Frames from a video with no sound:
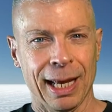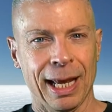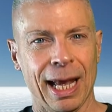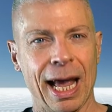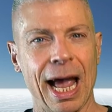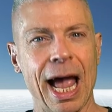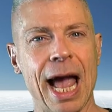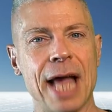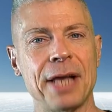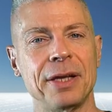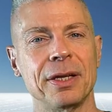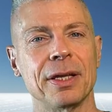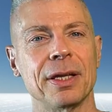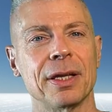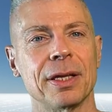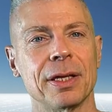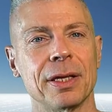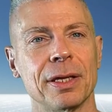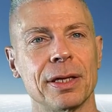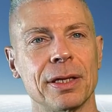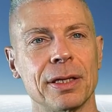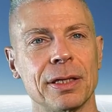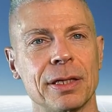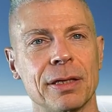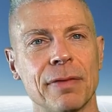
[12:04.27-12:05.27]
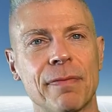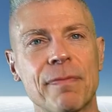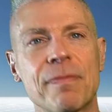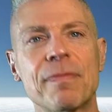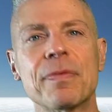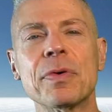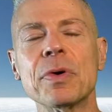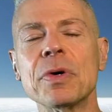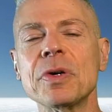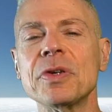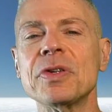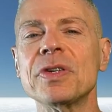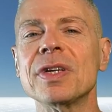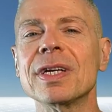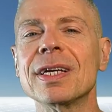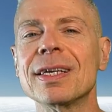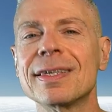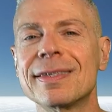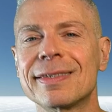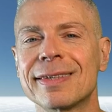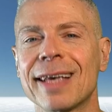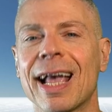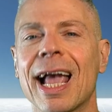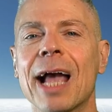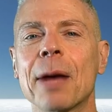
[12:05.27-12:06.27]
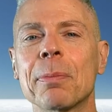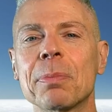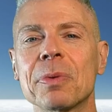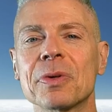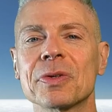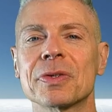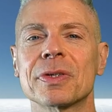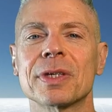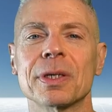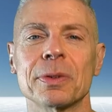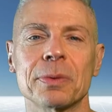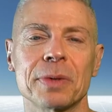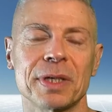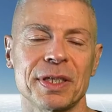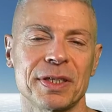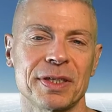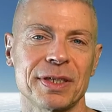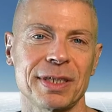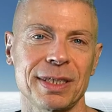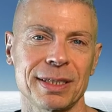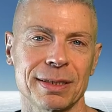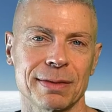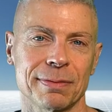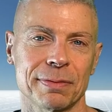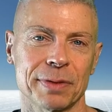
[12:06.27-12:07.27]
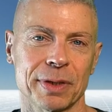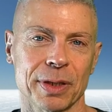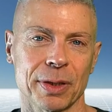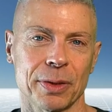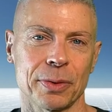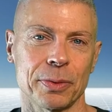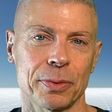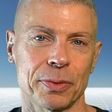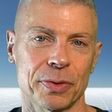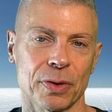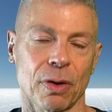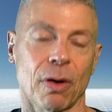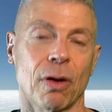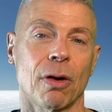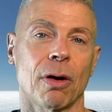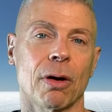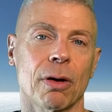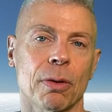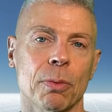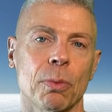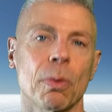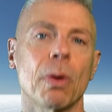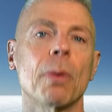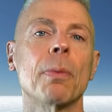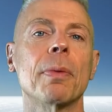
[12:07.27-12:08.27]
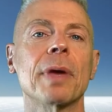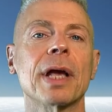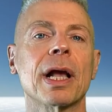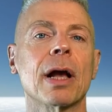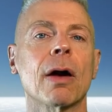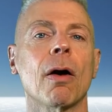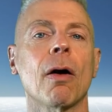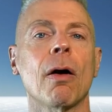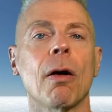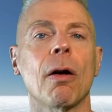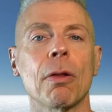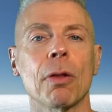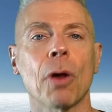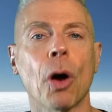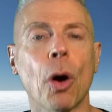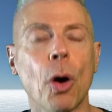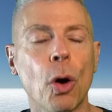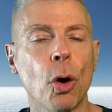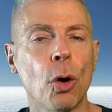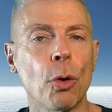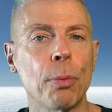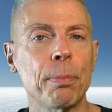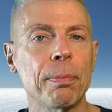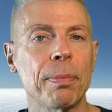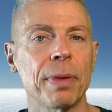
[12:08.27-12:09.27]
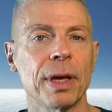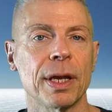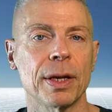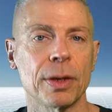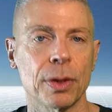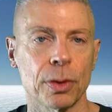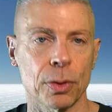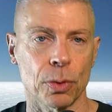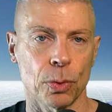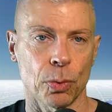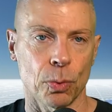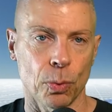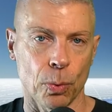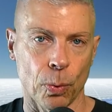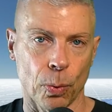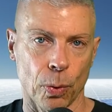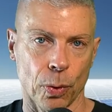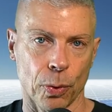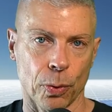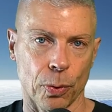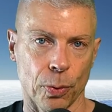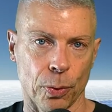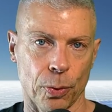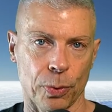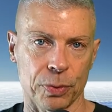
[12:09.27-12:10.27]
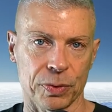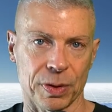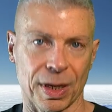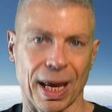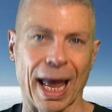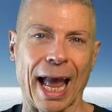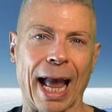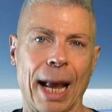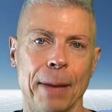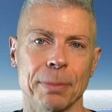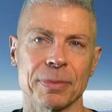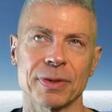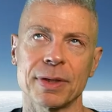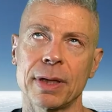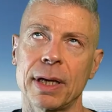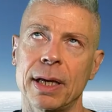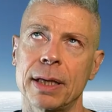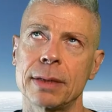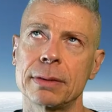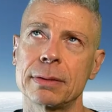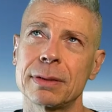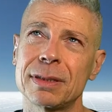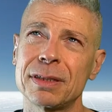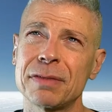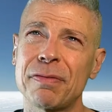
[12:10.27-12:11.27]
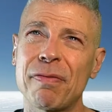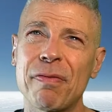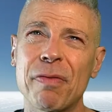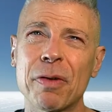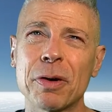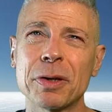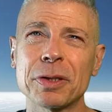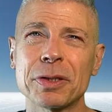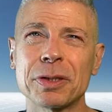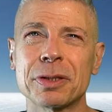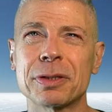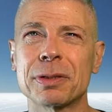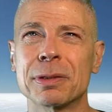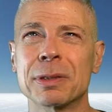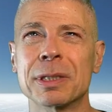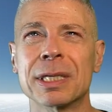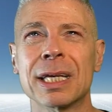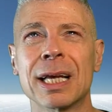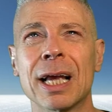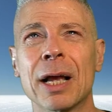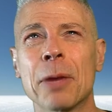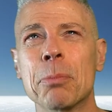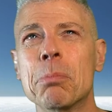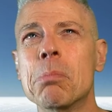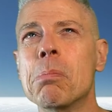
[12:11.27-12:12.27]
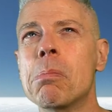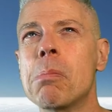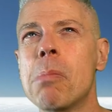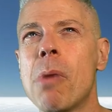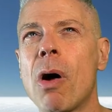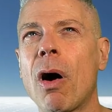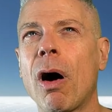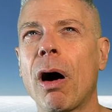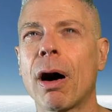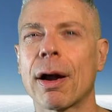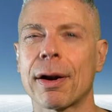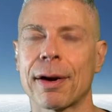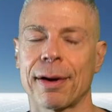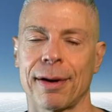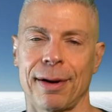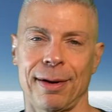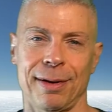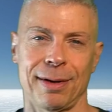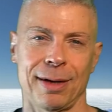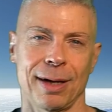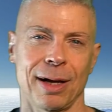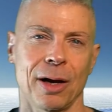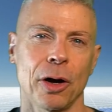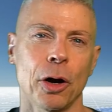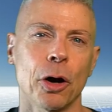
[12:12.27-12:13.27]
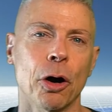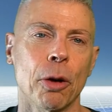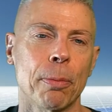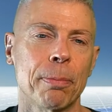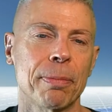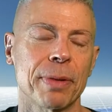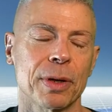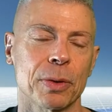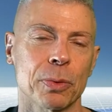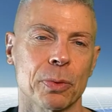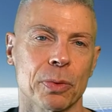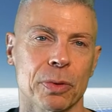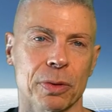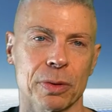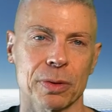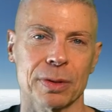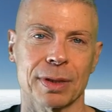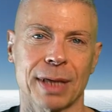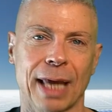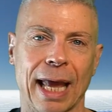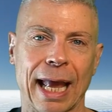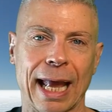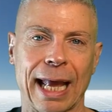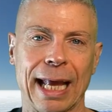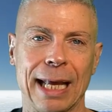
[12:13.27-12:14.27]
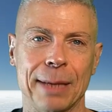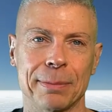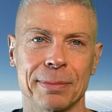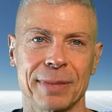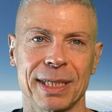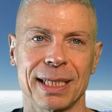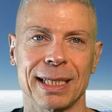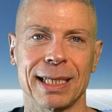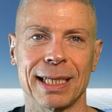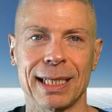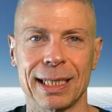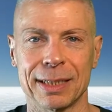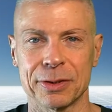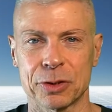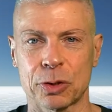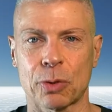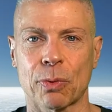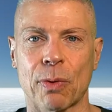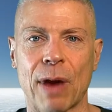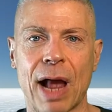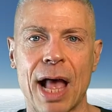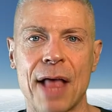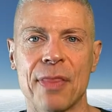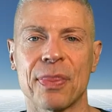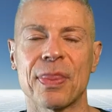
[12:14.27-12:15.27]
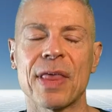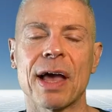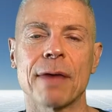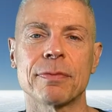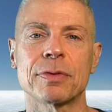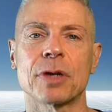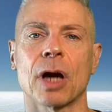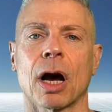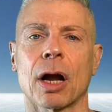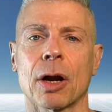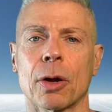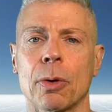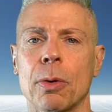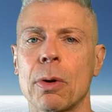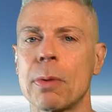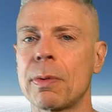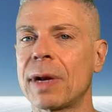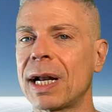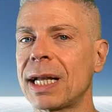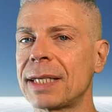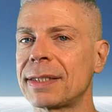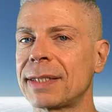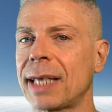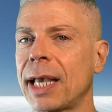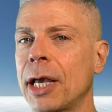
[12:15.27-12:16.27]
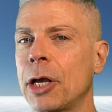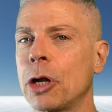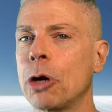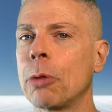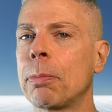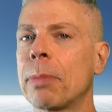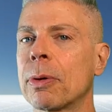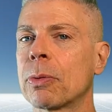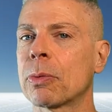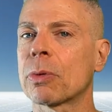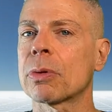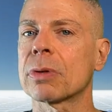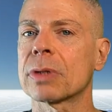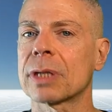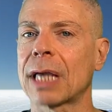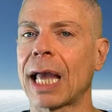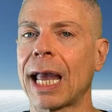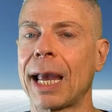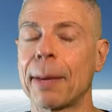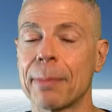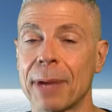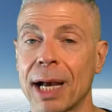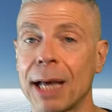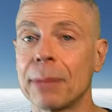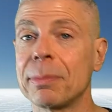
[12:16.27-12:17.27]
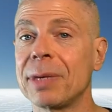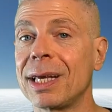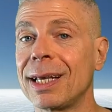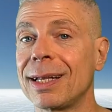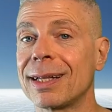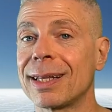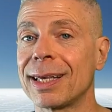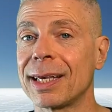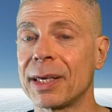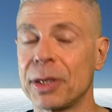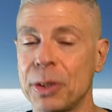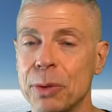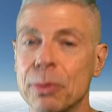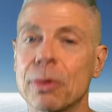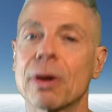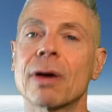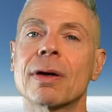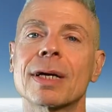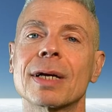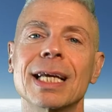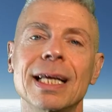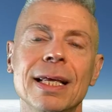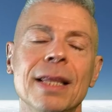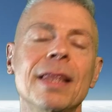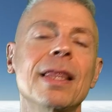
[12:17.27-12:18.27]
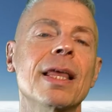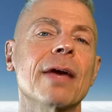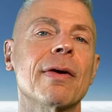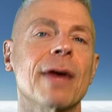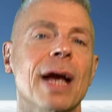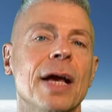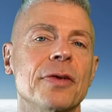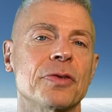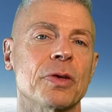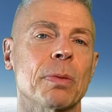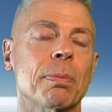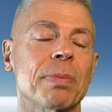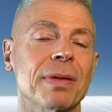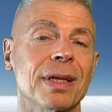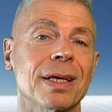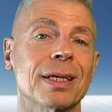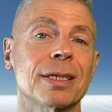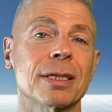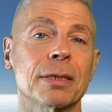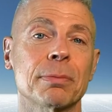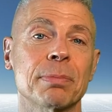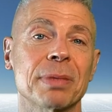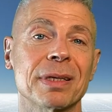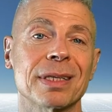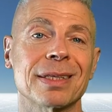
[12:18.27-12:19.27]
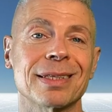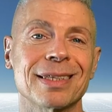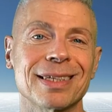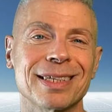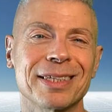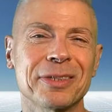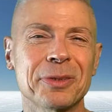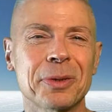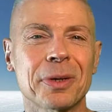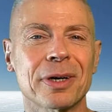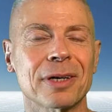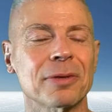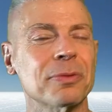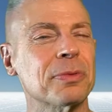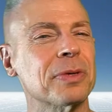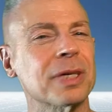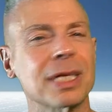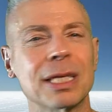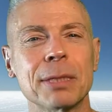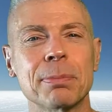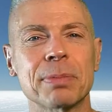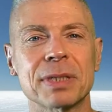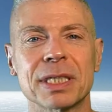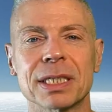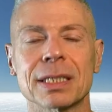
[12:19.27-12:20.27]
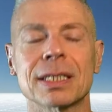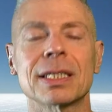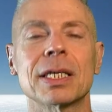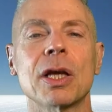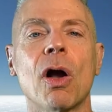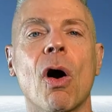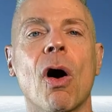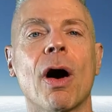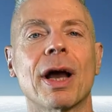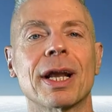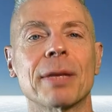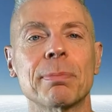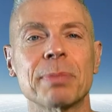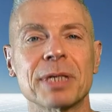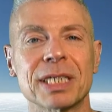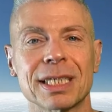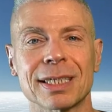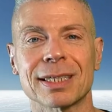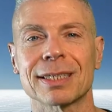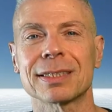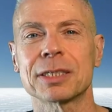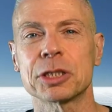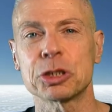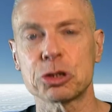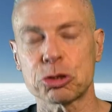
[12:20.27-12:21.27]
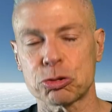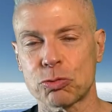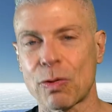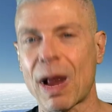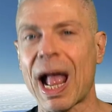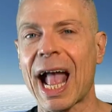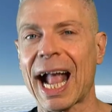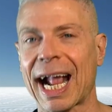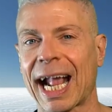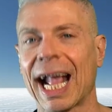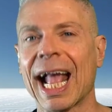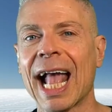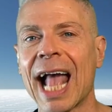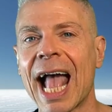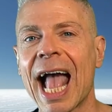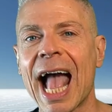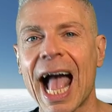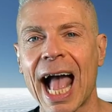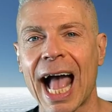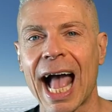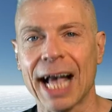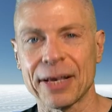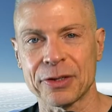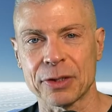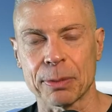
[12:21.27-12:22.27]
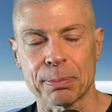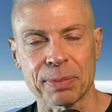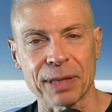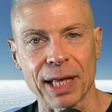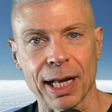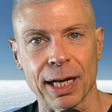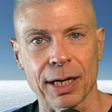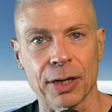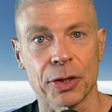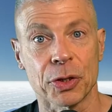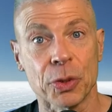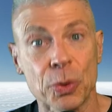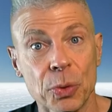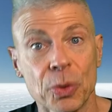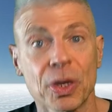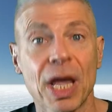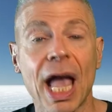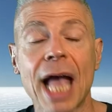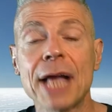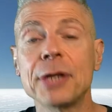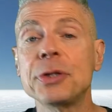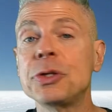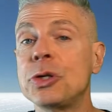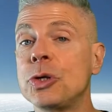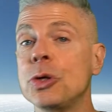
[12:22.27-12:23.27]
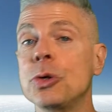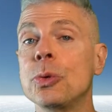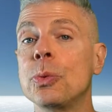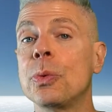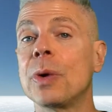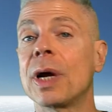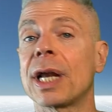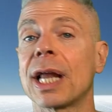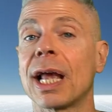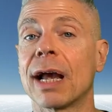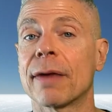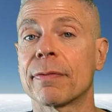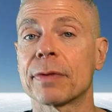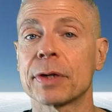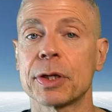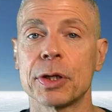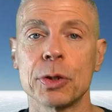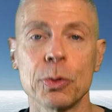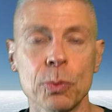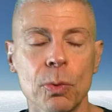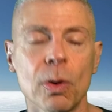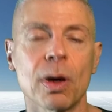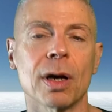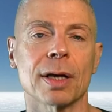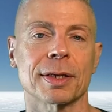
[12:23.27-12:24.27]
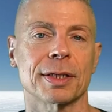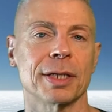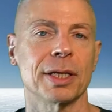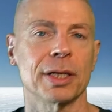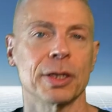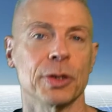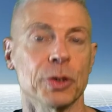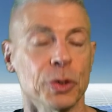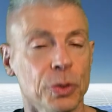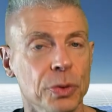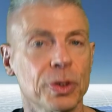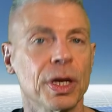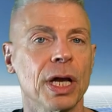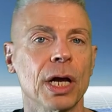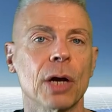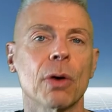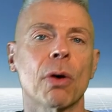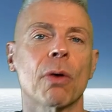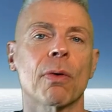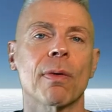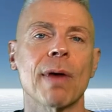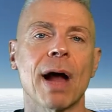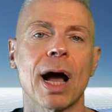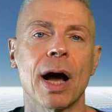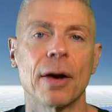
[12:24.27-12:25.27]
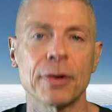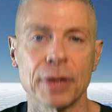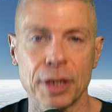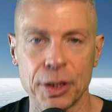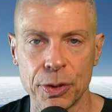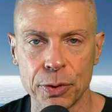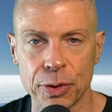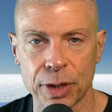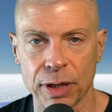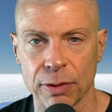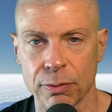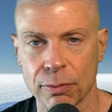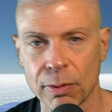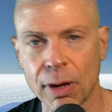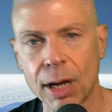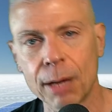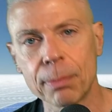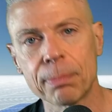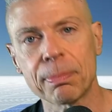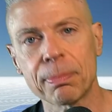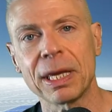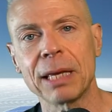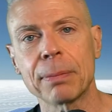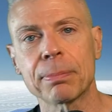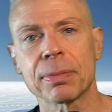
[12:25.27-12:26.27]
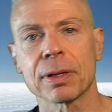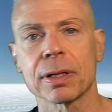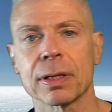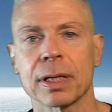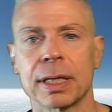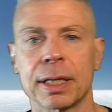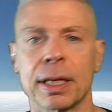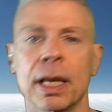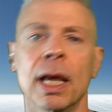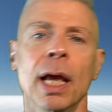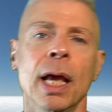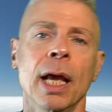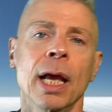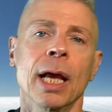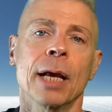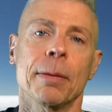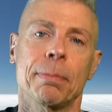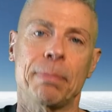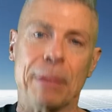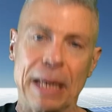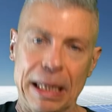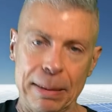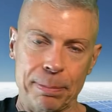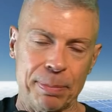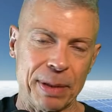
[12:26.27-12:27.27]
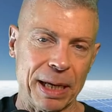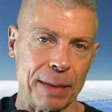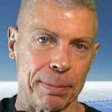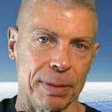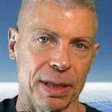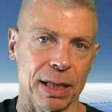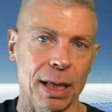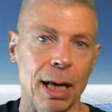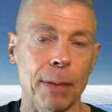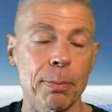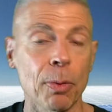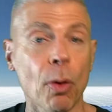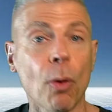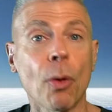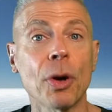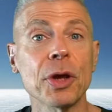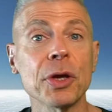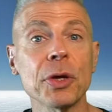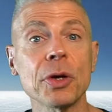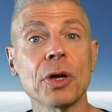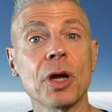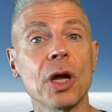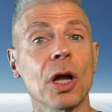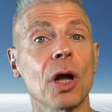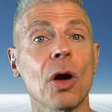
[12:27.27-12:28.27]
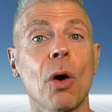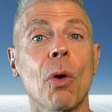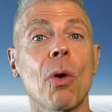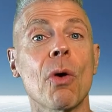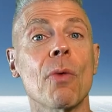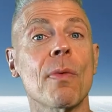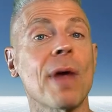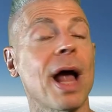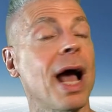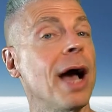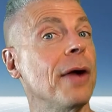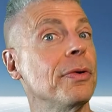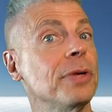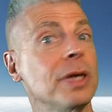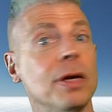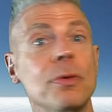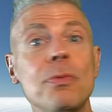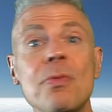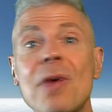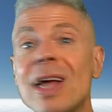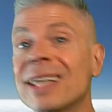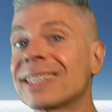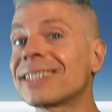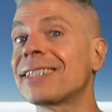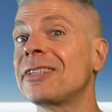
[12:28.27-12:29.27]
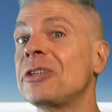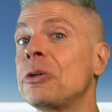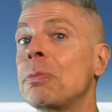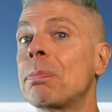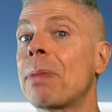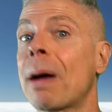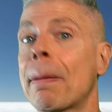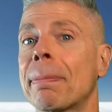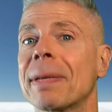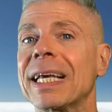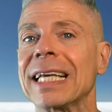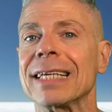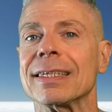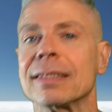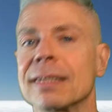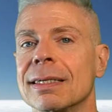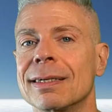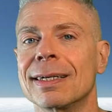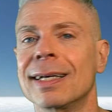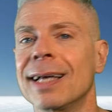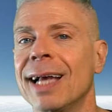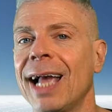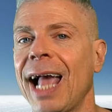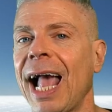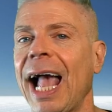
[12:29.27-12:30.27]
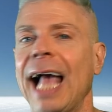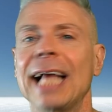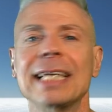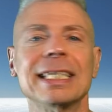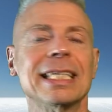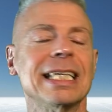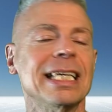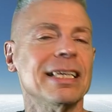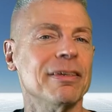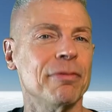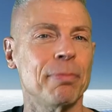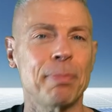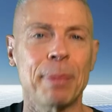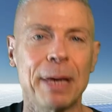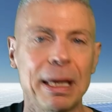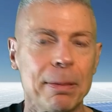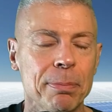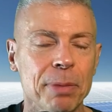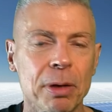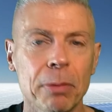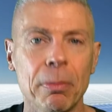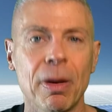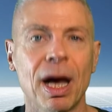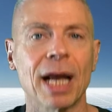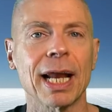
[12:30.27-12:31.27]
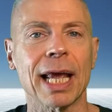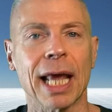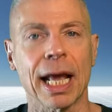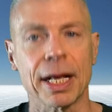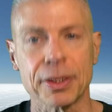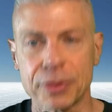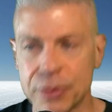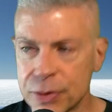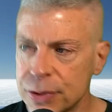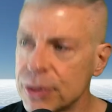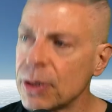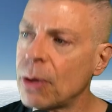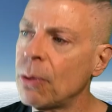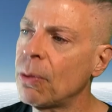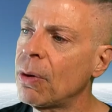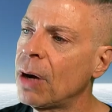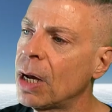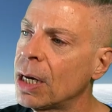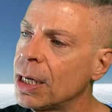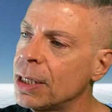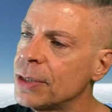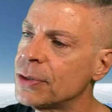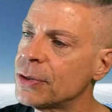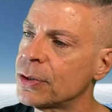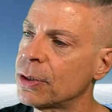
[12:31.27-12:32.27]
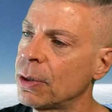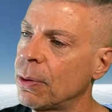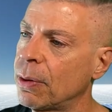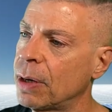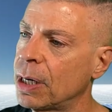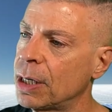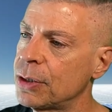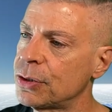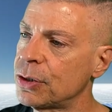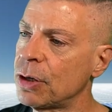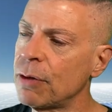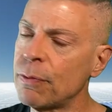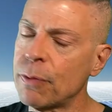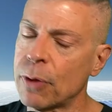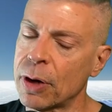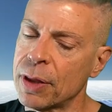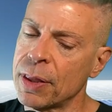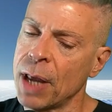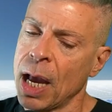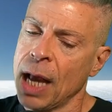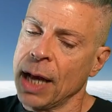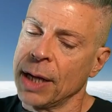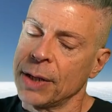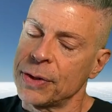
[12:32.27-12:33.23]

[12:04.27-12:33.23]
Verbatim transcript: And the first examples that we see of those are what we call open world games. And the first modern open world game is Grand Theft Auto. And when I say an open world game, I mean that you are in there as a player, but you aren't really particularly on a particular track as a player. You can do whatever you want. You know, you can go around and you can rob people and beat people up, or you can go around and rescue puppies and give people money and so on and so on and so forth.